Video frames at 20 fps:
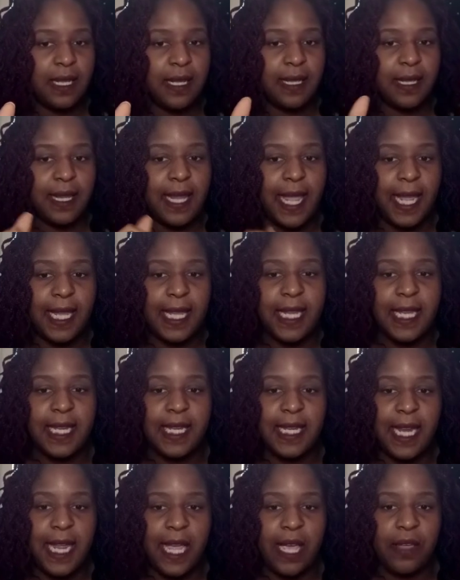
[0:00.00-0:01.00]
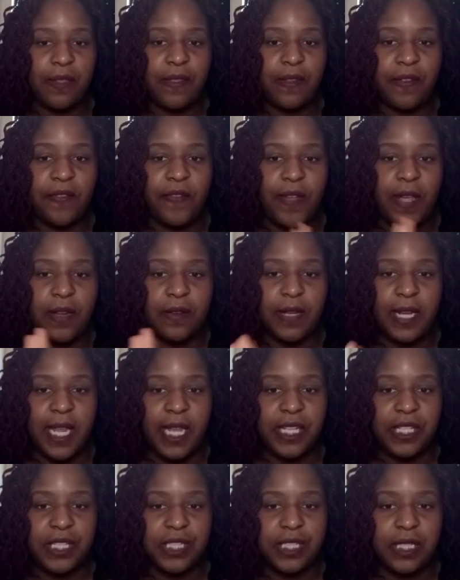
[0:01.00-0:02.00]
laying down the
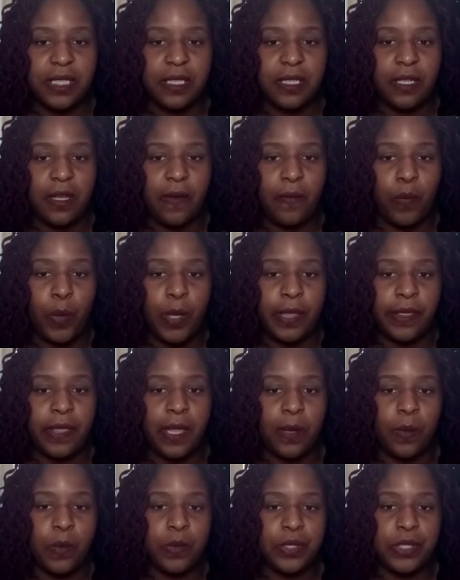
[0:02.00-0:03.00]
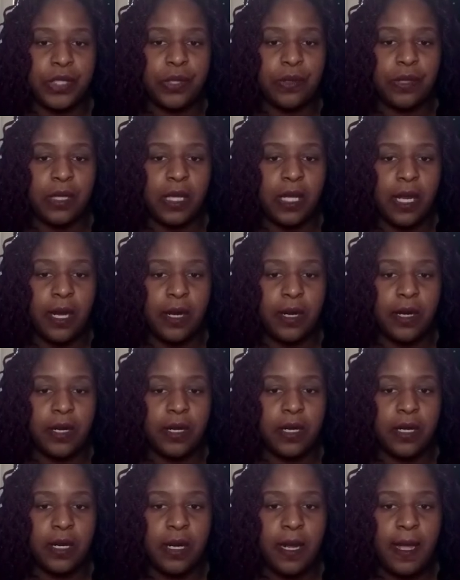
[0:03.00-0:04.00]
foundation of what they want you to
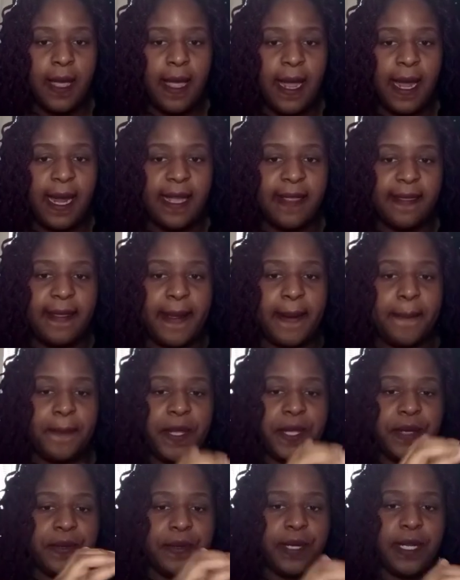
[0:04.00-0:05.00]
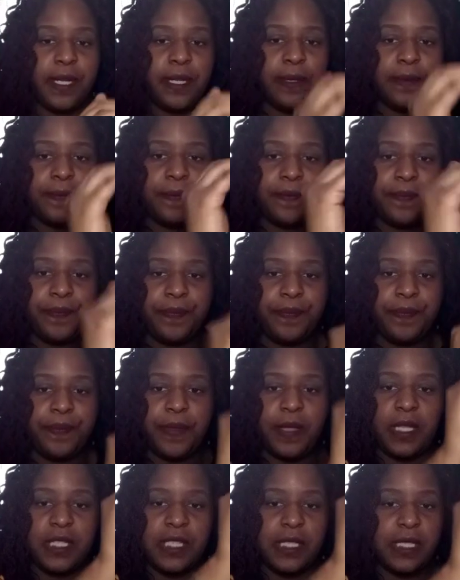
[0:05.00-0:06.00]
learn and then building.
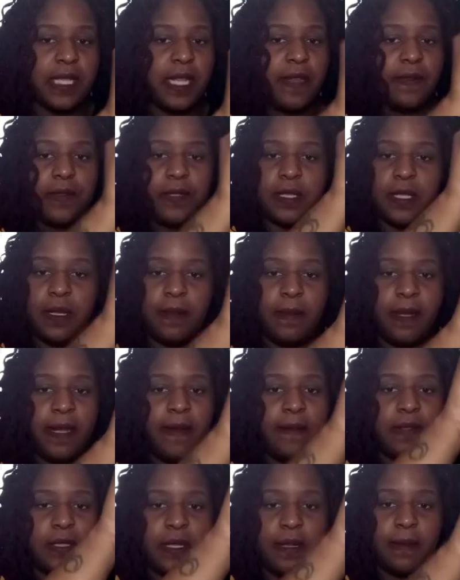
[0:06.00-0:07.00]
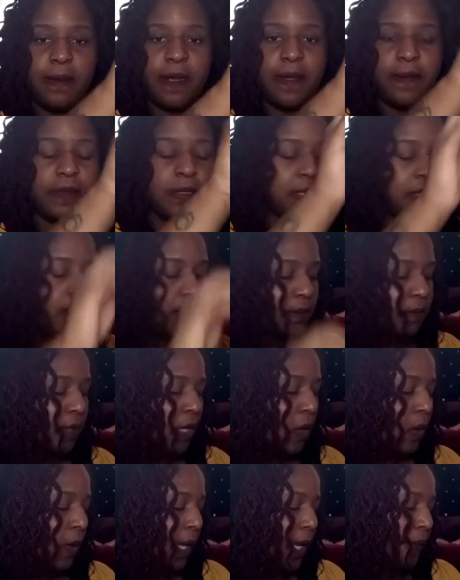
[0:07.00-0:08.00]
It just levels up.
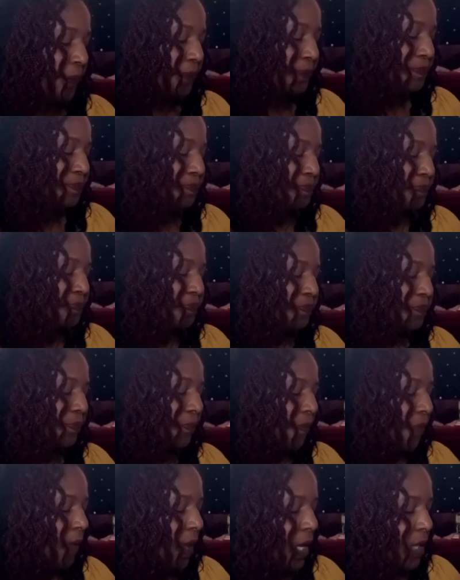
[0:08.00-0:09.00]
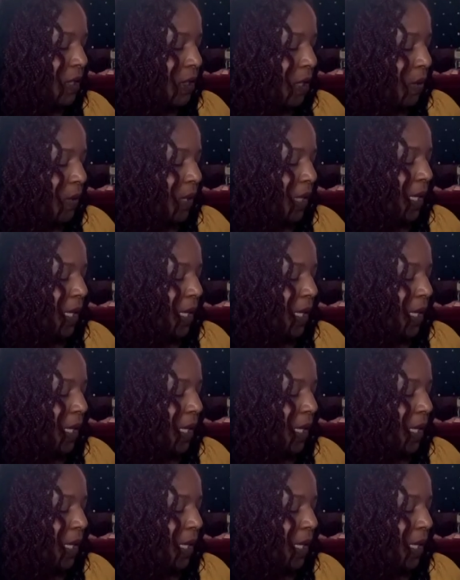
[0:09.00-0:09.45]
Okay. So